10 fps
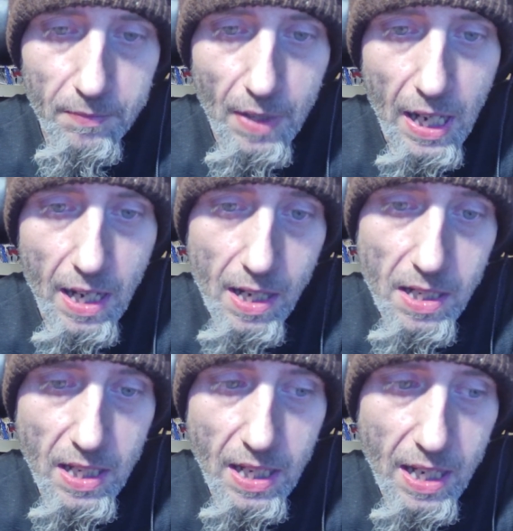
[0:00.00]
and
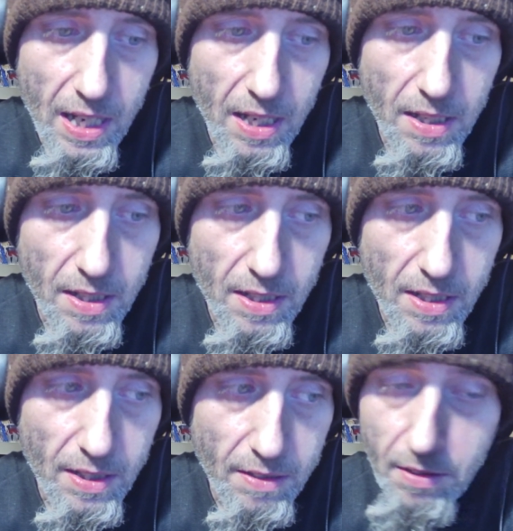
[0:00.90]
it
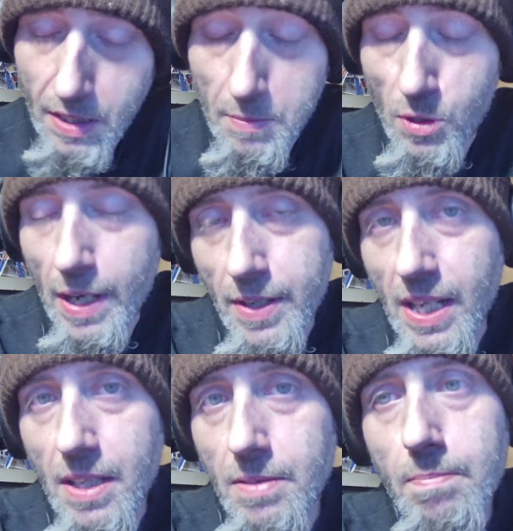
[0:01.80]
comes around
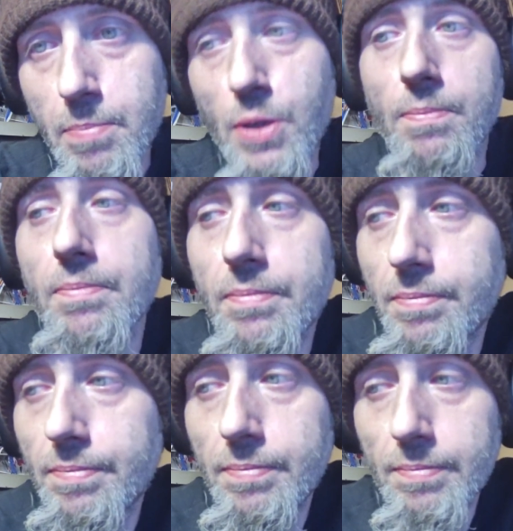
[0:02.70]
and boom,
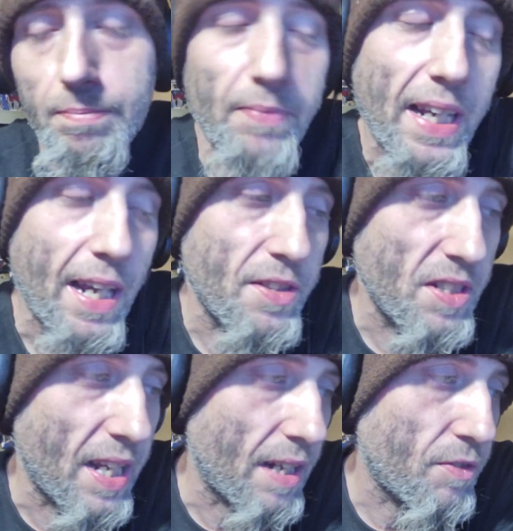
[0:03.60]
my account's negative